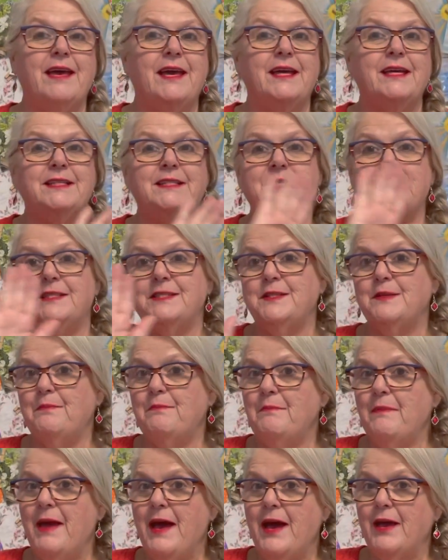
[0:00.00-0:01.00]
It
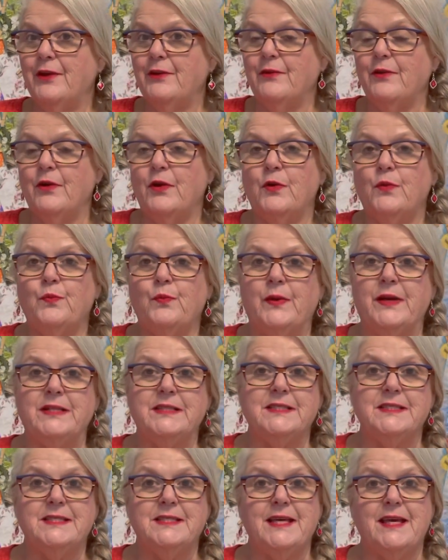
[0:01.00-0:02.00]
doesn't matter on
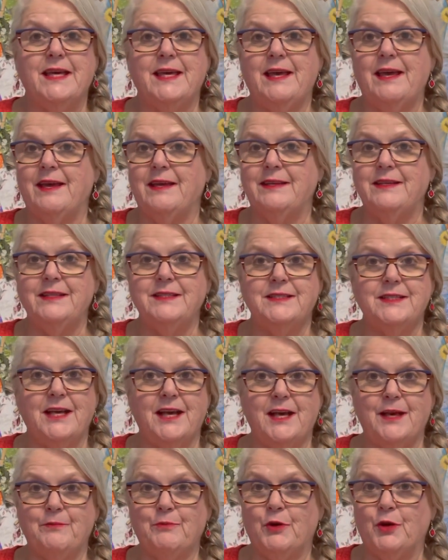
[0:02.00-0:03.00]
Wednesday, any
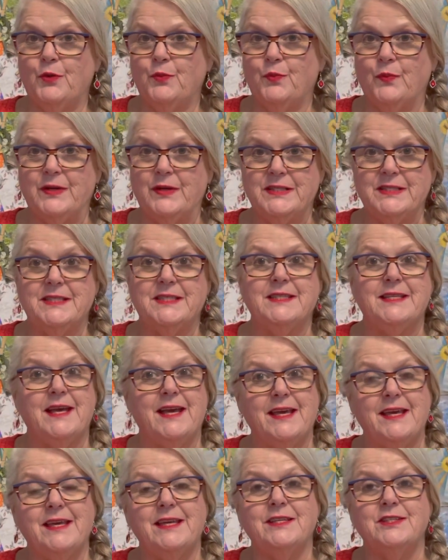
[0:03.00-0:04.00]
time on
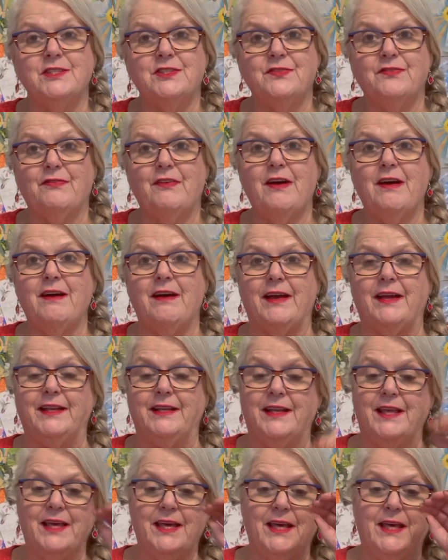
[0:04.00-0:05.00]
Wednesday is fine.